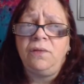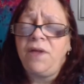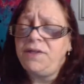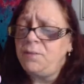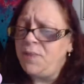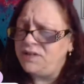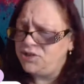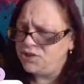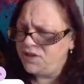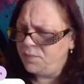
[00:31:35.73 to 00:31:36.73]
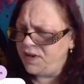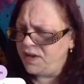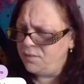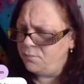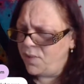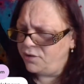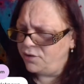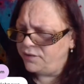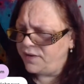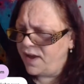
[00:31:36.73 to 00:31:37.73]
Like the messages have been getting
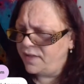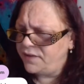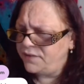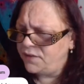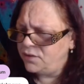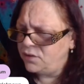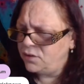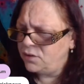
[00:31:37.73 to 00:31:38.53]
muddled, Allison.